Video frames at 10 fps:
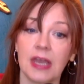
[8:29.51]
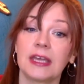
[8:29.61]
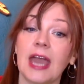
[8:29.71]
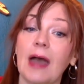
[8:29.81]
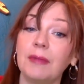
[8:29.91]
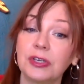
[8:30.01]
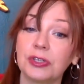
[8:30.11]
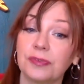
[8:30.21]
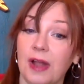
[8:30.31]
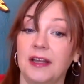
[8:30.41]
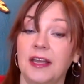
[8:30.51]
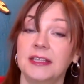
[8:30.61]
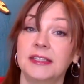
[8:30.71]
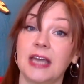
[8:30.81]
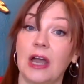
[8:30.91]
Chemical
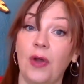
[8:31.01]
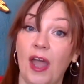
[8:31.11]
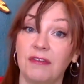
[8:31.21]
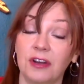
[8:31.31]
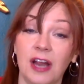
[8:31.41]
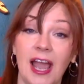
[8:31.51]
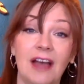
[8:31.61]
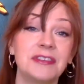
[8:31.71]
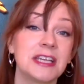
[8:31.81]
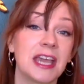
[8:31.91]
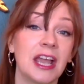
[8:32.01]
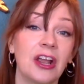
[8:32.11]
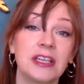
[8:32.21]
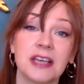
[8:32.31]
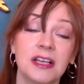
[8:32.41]
rockets, however, have to
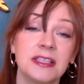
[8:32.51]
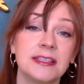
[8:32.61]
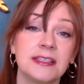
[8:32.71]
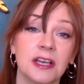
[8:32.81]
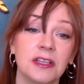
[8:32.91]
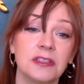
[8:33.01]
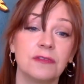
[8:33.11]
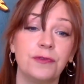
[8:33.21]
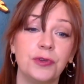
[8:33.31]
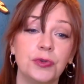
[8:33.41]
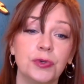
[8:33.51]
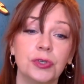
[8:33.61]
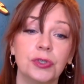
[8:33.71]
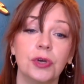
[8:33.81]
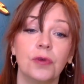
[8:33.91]
carry tons and tons of
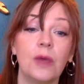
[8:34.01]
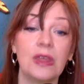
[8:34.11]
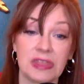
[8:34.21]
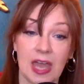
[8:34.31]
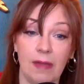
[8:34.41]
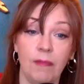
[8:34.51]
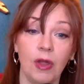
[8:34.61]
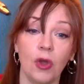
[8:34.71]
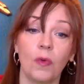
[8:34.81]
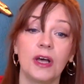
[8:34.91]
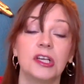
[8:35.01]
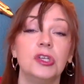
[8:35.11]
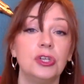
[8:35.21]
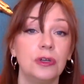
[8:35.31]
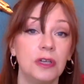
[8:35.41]
fuel with them, while a
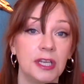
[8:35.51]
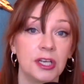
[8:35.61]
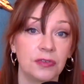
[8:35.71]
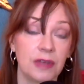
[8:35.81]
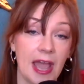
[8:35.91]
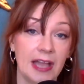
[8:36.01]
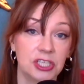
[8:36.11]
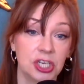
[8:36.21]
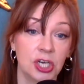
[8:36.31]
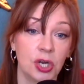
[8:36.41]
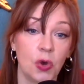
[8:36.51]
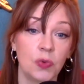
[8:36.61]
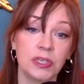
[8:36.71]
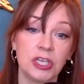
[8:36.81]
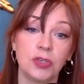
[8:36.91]
nuclear reactor
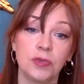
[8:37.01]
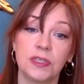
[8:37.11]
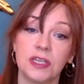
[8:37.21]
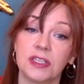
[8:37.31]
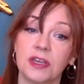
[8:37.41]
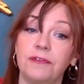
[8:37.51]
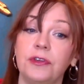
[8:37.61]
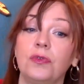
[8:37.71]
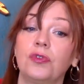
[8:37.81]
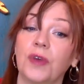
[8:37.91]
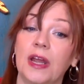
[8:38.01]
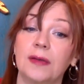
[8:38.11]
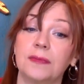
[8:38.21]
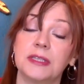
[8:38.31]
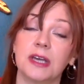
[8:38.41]
only uses a few
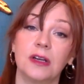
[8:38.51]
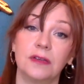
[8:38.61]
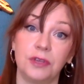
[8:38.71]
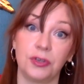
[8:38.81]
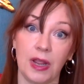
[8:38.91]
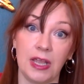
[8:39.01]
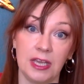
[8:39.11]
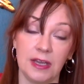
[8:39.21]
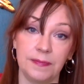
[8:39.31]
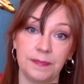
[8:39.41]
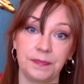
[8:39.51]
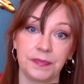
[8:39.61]
grams of uranium.